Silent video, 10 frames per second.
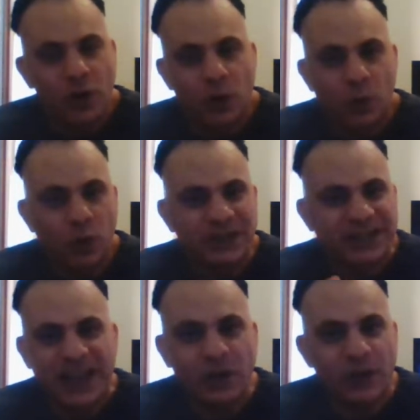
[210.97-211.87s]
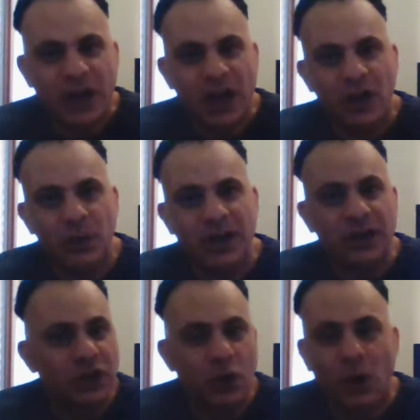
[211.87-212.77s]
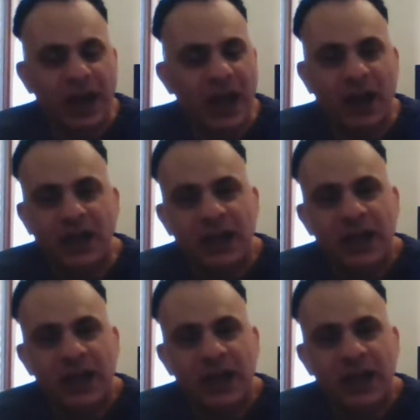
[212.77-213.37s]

what Terrio and Goya